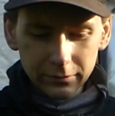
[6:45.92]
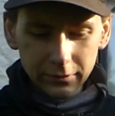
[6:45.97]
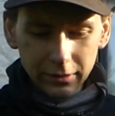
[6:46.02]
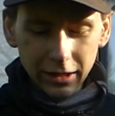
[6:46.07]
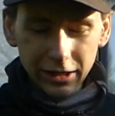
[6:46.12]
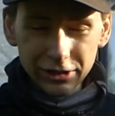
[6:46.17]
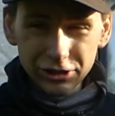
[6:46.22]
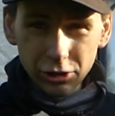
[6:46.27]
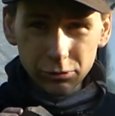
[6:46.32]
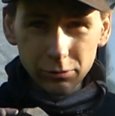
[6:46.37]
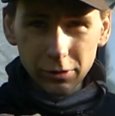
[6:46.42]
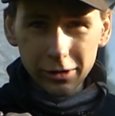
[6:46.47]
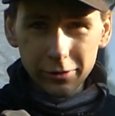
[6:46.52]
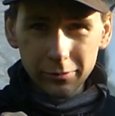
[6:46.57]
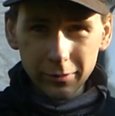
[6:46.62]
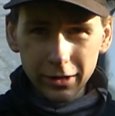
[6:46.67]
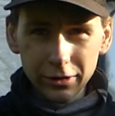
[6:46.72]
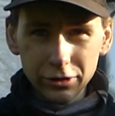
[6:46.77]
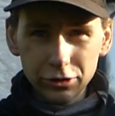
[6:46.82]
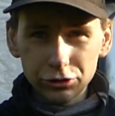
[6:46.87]
I don't
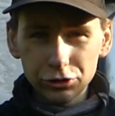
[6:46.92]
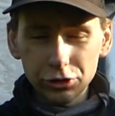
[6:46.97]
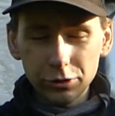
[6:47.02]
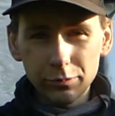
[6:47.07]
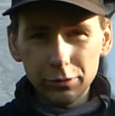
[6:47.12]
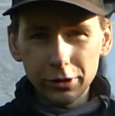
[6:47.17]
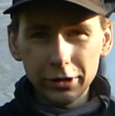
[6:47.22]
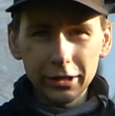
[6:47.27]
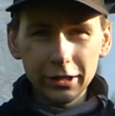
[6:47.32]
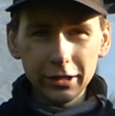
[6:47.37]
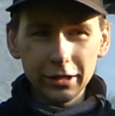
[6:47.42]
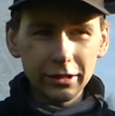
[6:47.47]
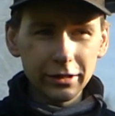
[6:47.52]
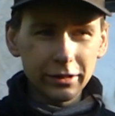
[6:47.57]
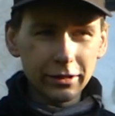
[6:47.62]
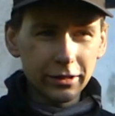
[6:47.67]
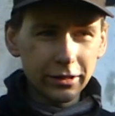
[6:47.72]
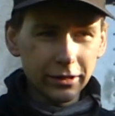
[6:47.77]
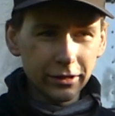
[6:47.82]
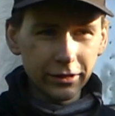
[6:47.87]
recommend usually
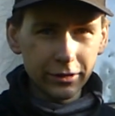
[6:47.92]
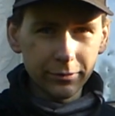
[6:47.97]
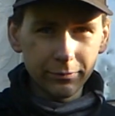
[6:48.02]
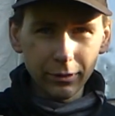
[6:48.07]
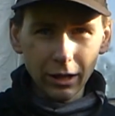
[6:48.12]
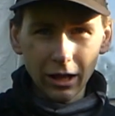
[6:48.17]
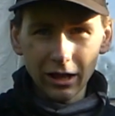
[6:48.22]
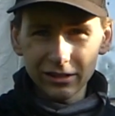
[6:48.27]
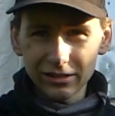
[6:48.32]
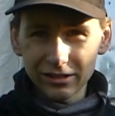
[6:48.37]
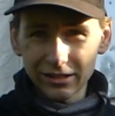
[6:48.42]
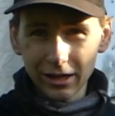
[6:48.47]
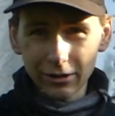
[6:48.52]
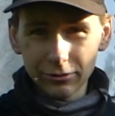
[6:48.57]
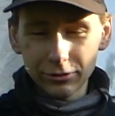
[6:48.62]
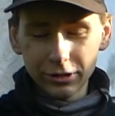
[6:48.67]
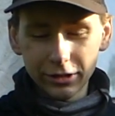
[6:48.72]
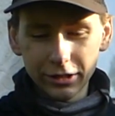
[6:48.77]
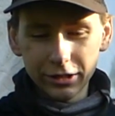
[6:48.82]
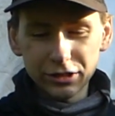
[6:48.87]
bringing the blocks down
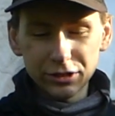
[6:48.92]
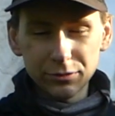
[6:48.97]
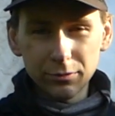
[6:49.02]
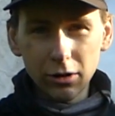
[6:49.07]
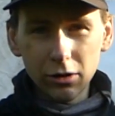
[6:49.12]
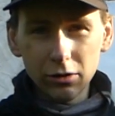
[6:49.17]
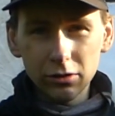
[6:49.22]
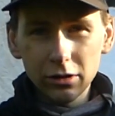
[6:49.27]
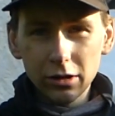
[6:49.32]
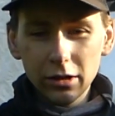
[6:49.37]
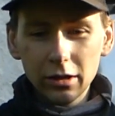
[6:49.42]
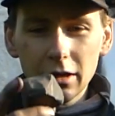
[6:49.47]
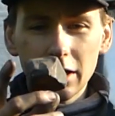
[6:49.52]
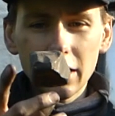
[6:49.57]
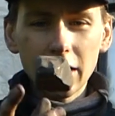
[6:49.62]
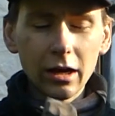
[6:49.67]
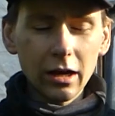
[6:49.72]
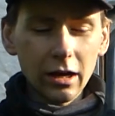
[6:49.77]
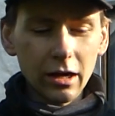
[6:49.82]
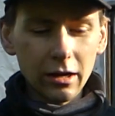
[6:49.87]
to this small,
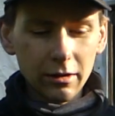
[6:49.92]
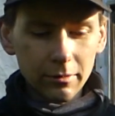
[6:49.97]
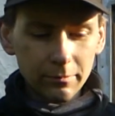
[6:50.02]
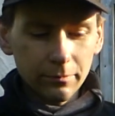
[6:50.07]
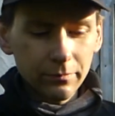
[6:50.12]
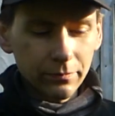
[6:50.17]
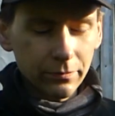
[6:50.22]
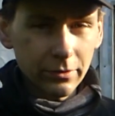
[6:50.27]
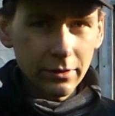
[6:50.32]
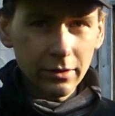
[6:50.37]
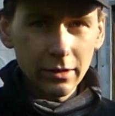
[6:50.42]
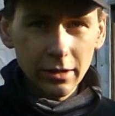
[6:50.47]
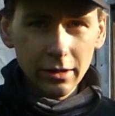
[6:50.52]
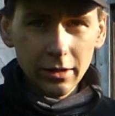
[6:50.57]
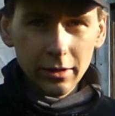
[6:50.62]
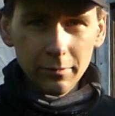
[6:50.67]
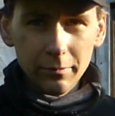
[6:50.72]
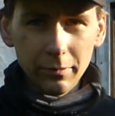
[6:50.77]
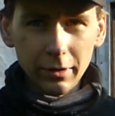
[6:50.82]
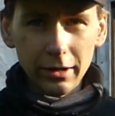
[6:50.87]

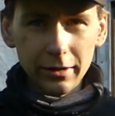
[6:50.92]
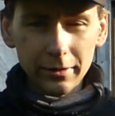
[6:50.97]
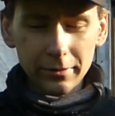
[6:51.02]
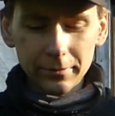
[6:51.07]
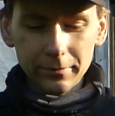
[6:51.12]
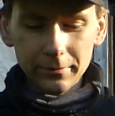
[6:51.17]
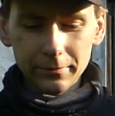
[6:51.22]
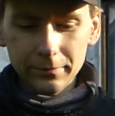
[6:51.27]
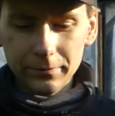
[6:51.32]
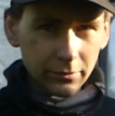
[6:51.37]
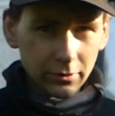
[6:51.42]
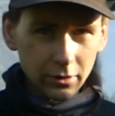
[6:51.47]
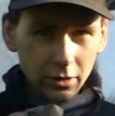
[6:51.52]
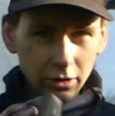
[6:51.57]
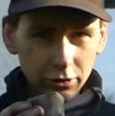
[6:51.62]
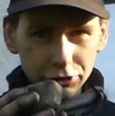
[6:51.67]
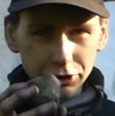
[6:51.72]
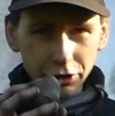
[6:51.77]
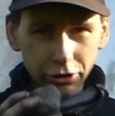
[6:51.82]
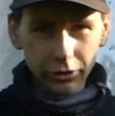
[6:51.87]
but
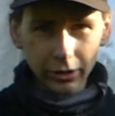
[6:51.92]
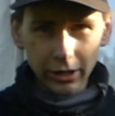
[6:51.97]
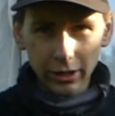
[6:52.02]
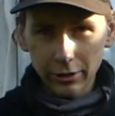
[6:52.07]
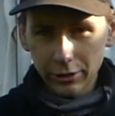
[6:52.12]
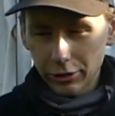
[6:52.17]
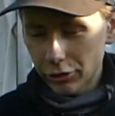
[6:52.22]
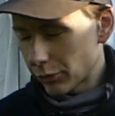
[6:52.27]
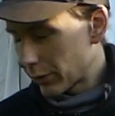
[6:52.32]
I'll show you how I do